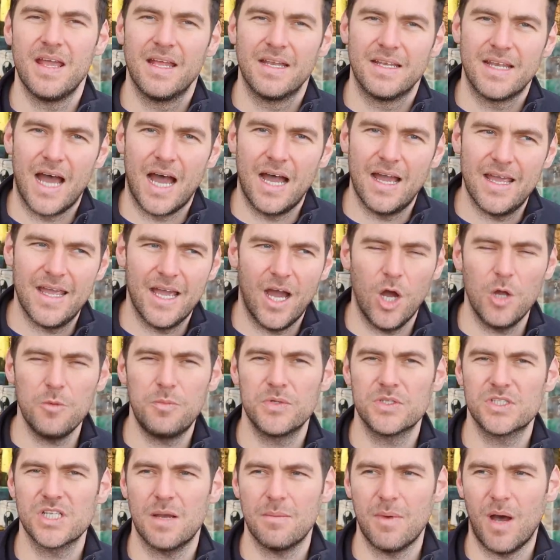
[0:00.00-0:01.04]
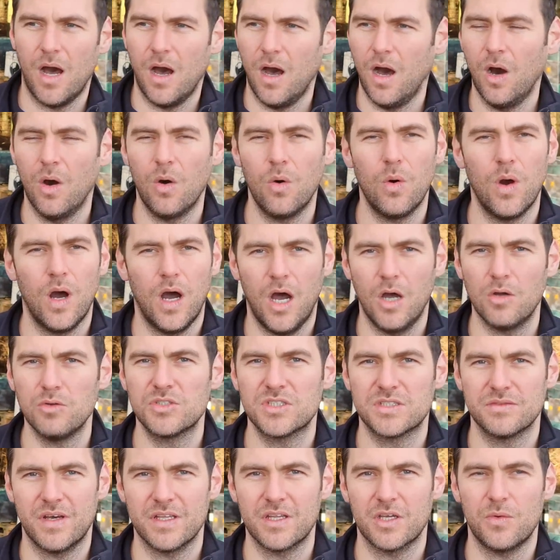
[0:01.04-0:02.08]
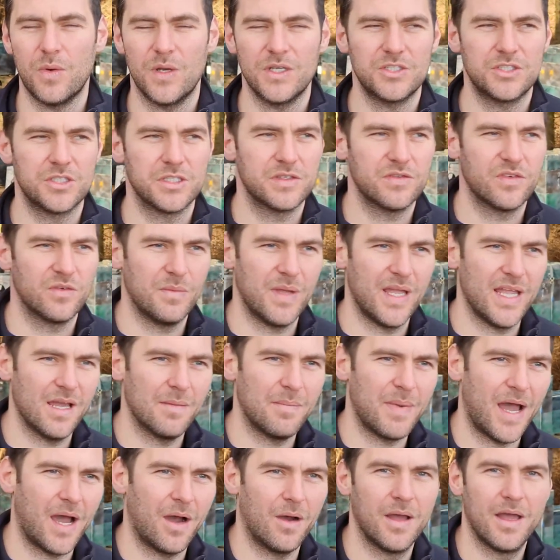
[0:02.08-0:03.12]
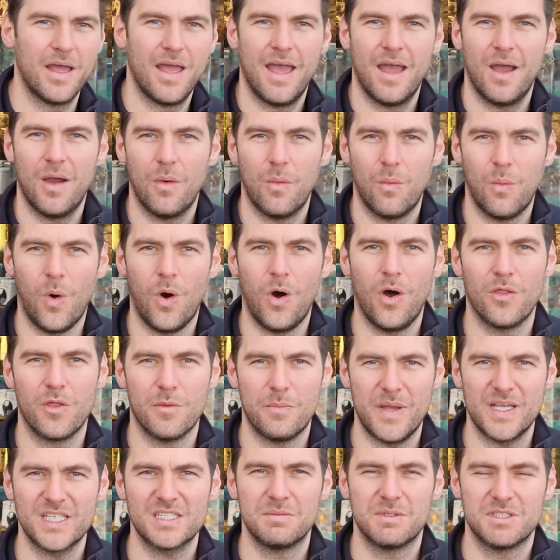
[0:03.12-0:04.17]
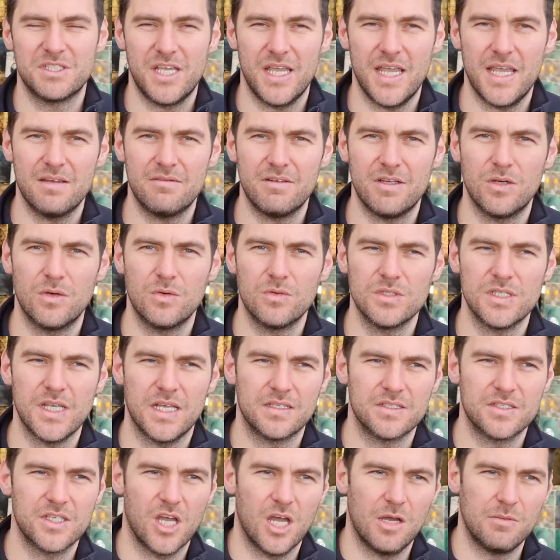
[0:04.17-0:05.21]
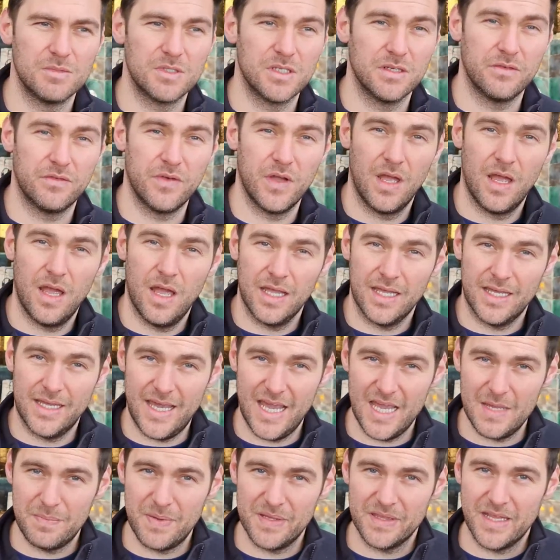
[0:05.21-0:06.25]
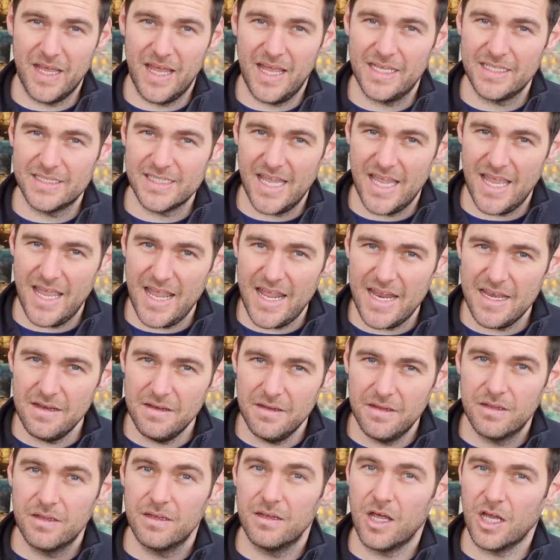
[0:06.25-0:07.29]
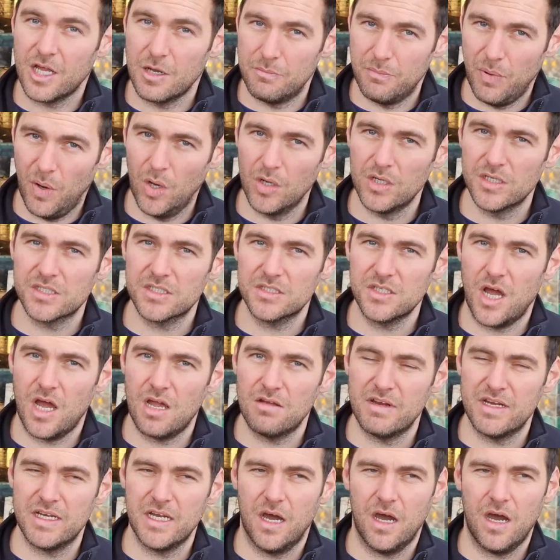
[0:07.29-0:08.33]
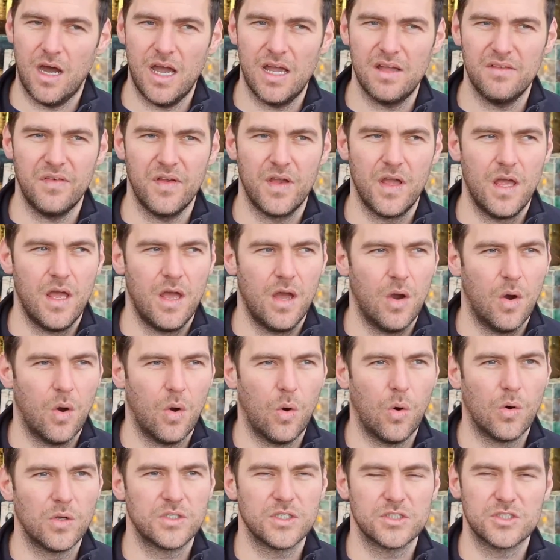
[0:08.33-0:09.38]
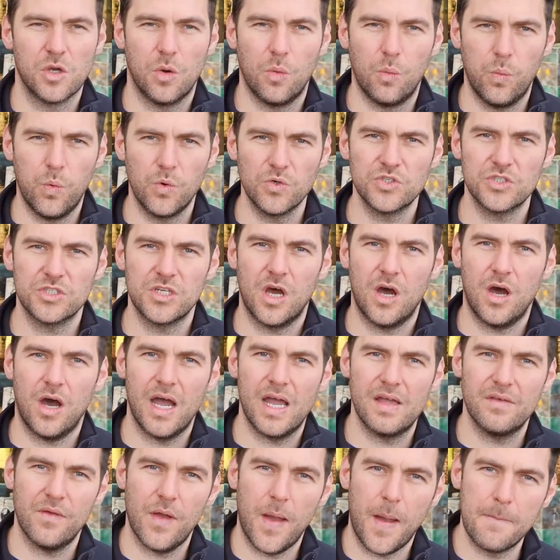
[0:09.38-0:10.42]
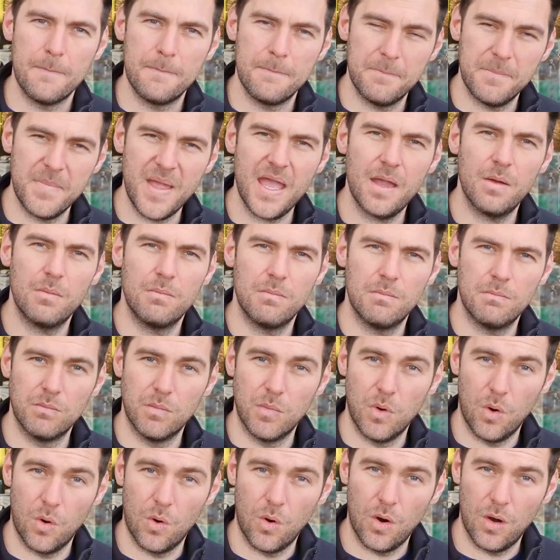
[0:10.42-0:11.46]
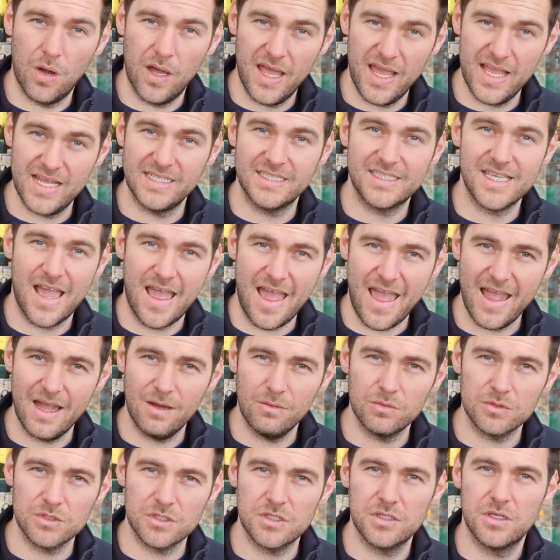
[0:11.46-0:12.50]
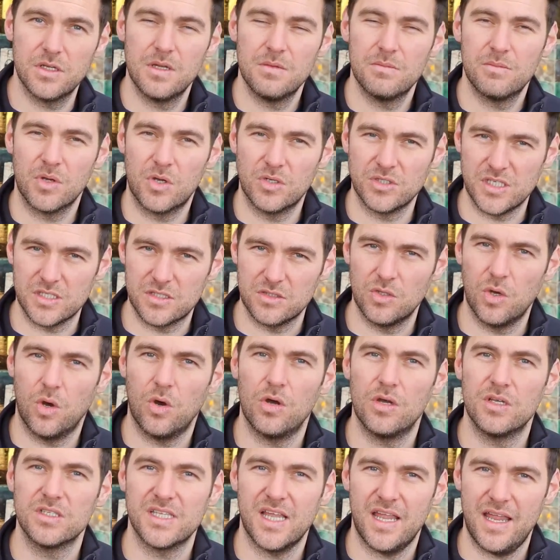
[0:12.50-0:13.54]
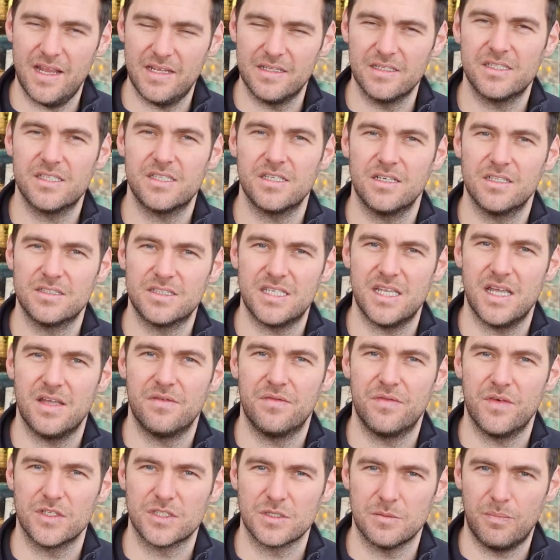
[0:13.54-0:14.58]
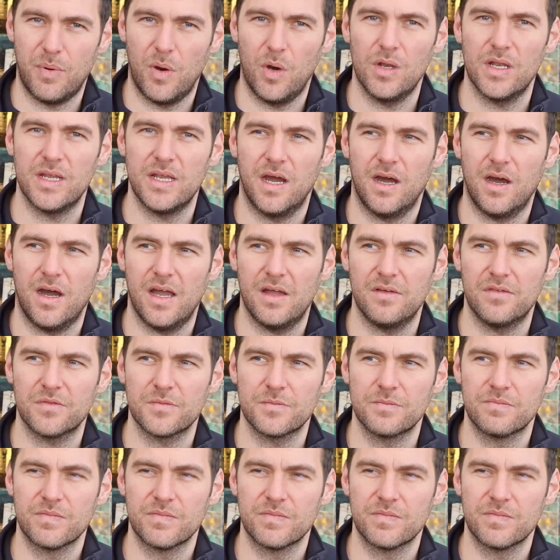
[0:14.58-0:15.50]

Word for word: Now, it opens up a whole host of other questions for me about what are the best materials in terms of keeping the heat in, like a polystyrene hive, or does a wooden hive emit more heat out because it's not as insulative as a poly hive?